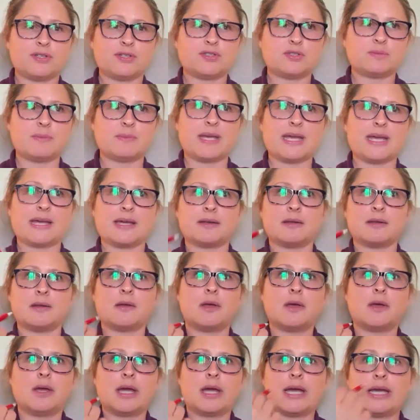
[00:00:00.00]
he's a fish
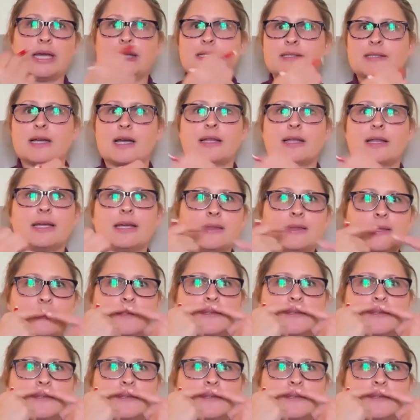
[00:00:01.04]
man and he's got like